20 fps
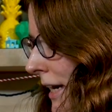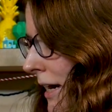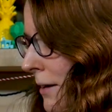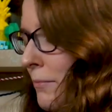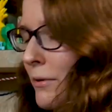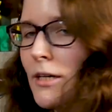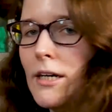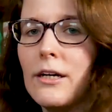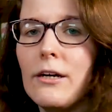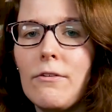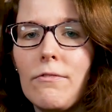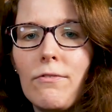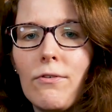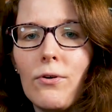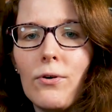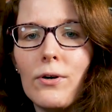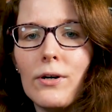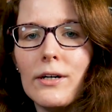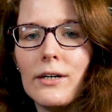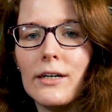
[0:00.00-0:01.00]
camera
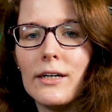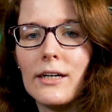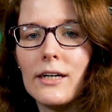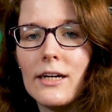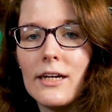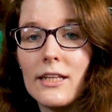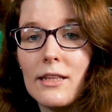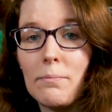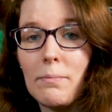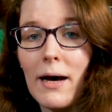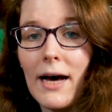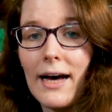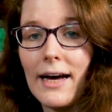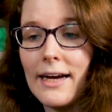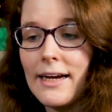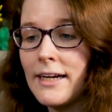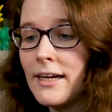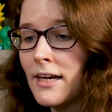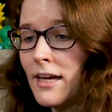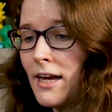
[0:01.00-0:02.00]
for the
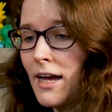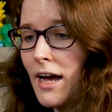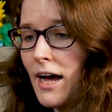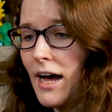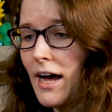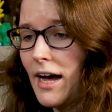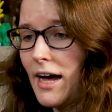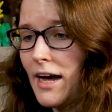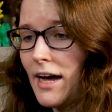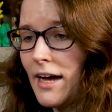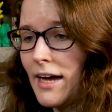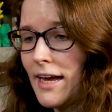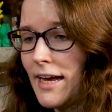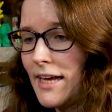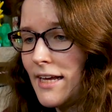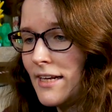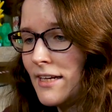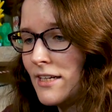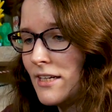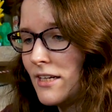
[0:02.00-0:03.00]
Pi, uh,
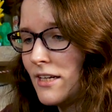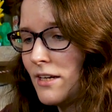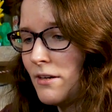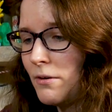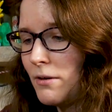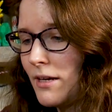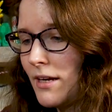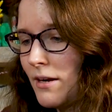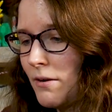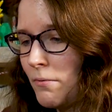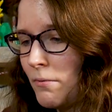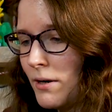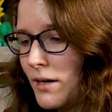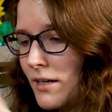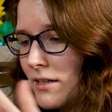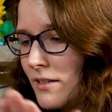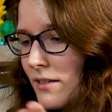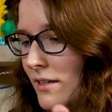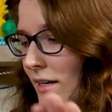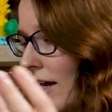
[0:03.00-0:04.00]
and it it
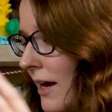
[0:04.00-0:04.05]
worked.